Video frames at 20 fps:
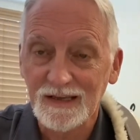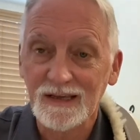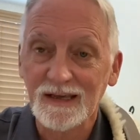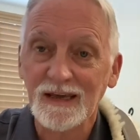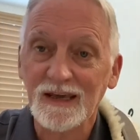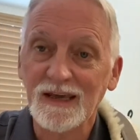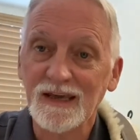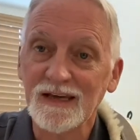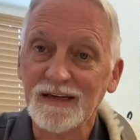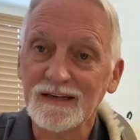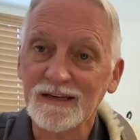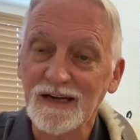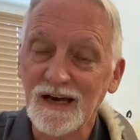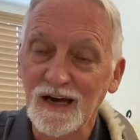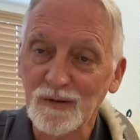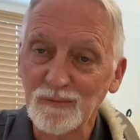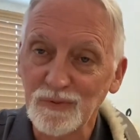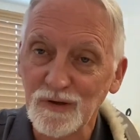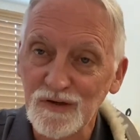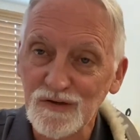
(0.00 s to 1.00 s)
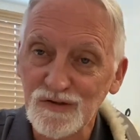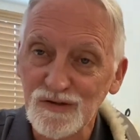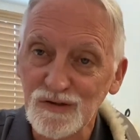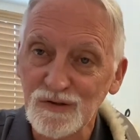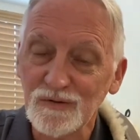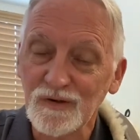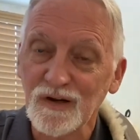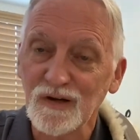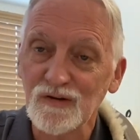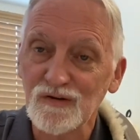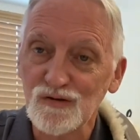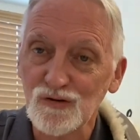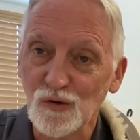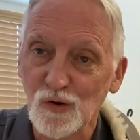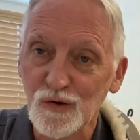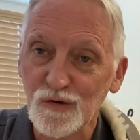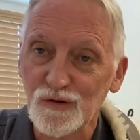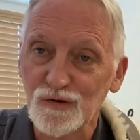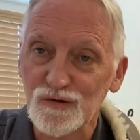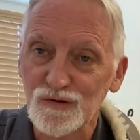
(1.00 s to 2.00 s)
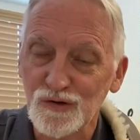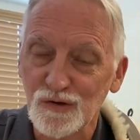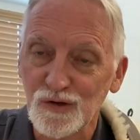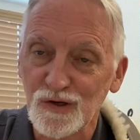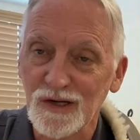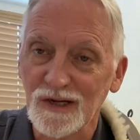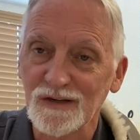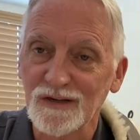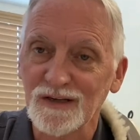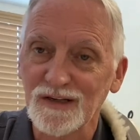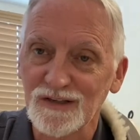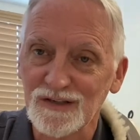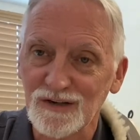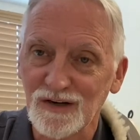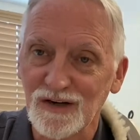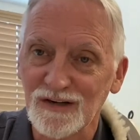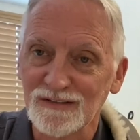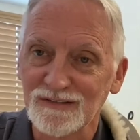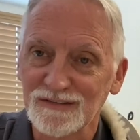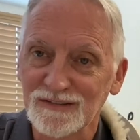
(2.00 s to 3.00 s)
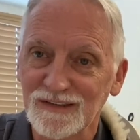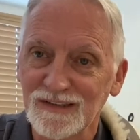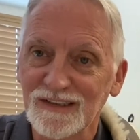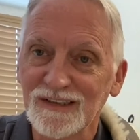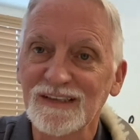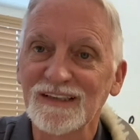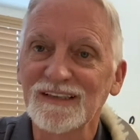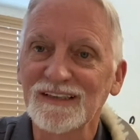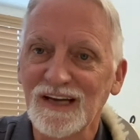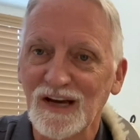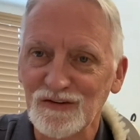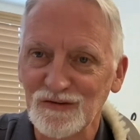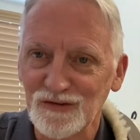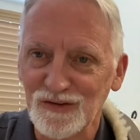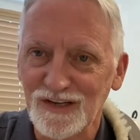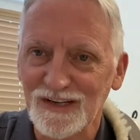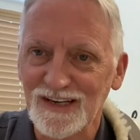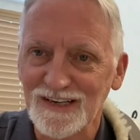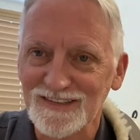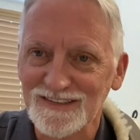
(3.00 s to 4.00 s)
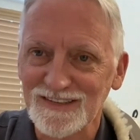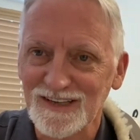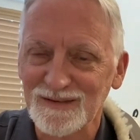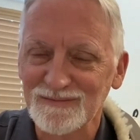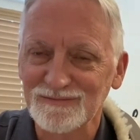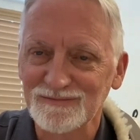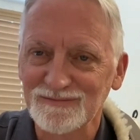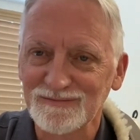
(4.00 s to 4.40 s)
and God bless you and enjoy your journey on the guitar. I'll see you next time.